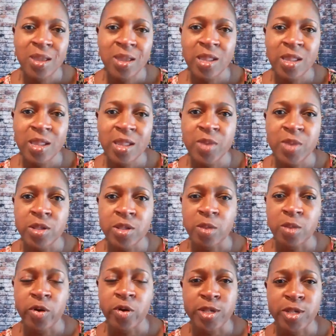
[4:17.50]
It depends on the
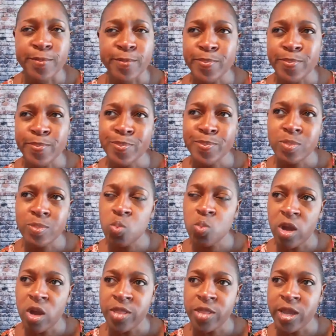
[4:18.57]
person.
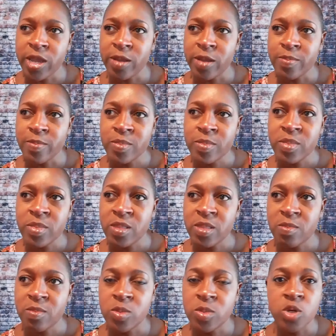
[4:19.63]
Are they
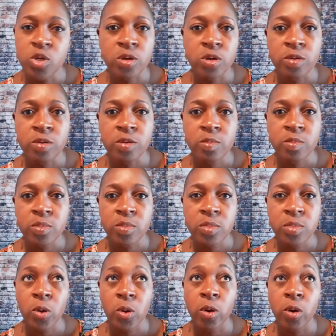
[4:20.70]
mature
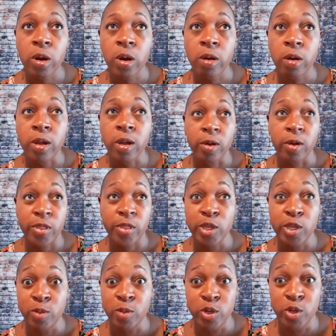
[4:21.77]
or are they
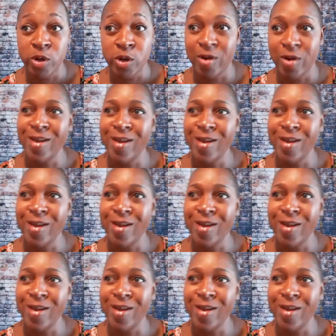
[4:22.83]
too mature?